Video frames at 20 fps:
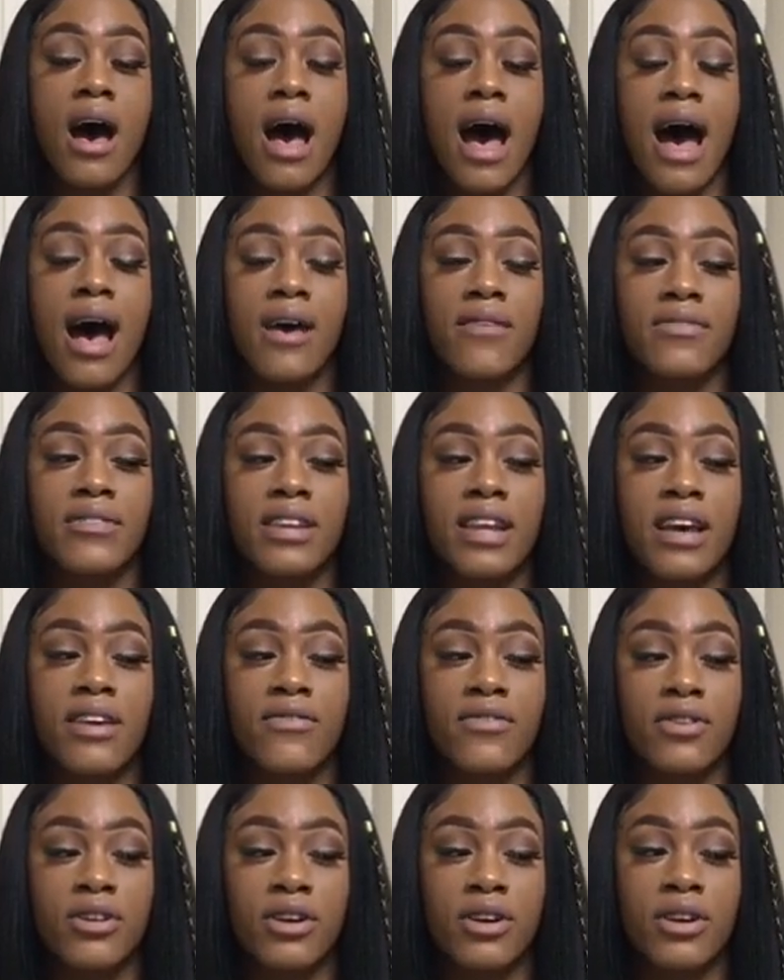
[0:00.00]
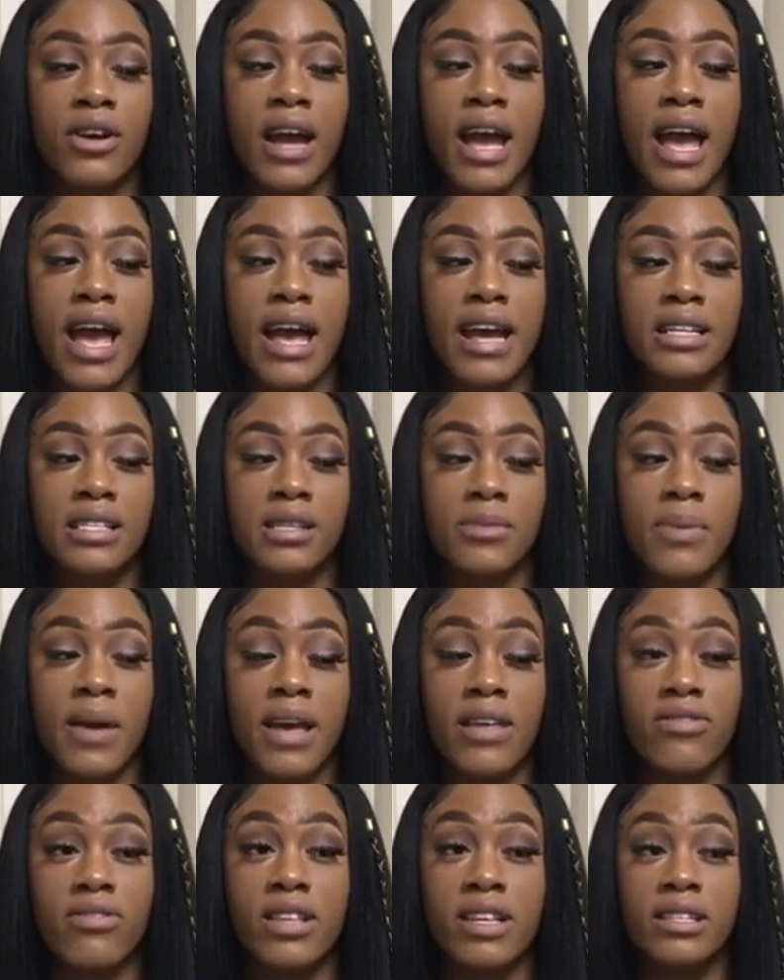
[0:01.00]
I've never had to
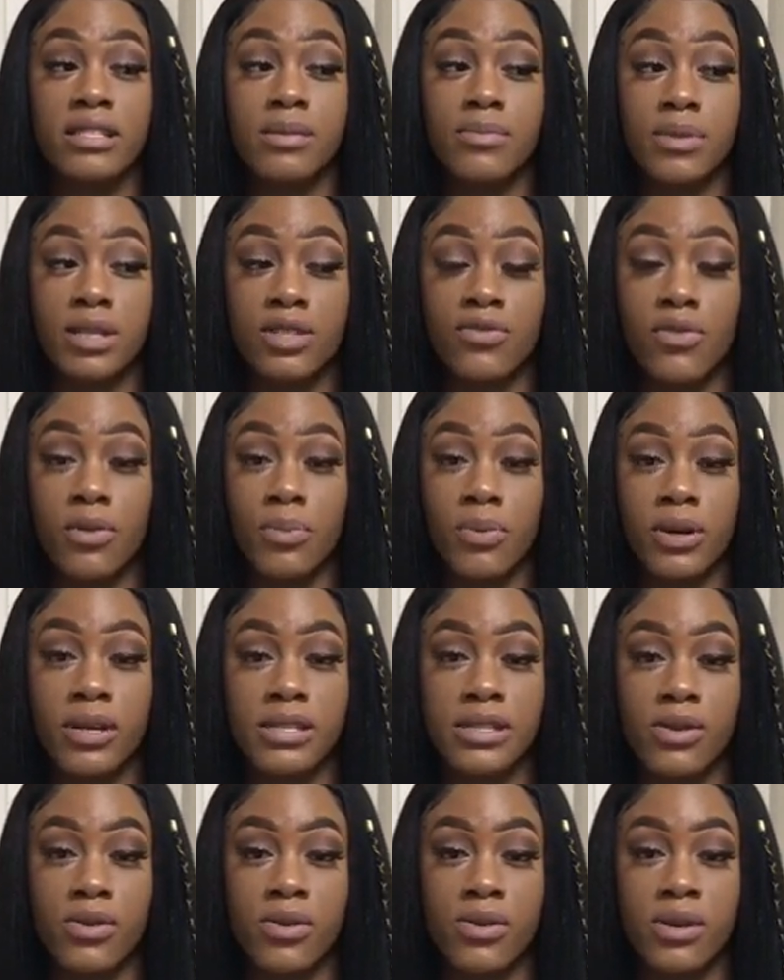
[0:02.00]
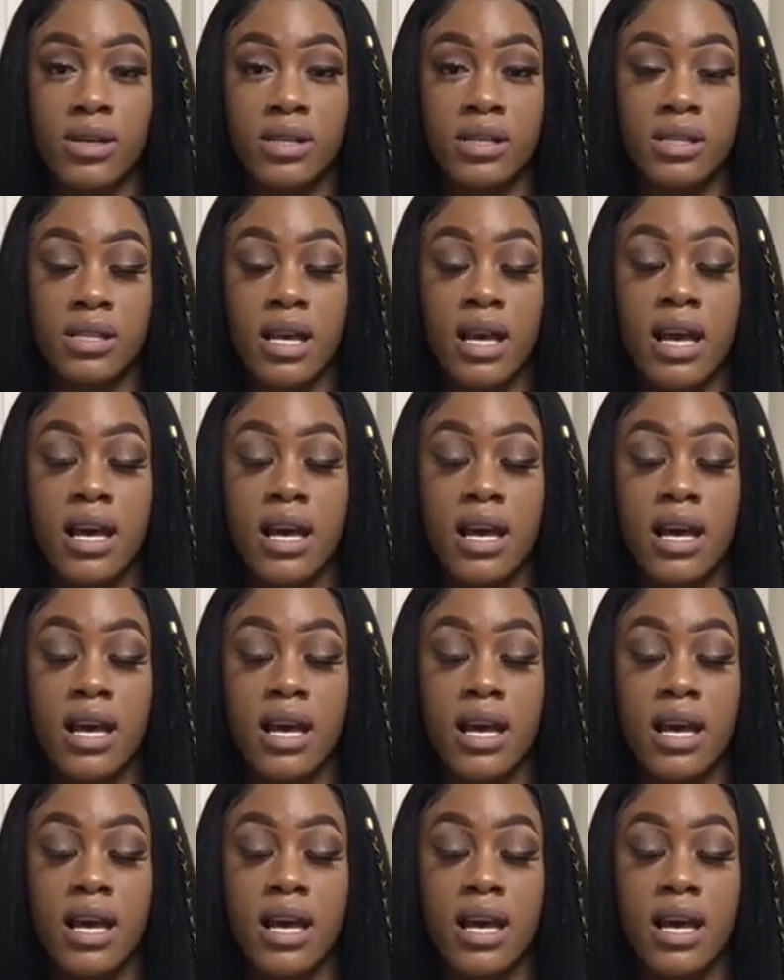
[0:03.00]
pay this much for press-ons.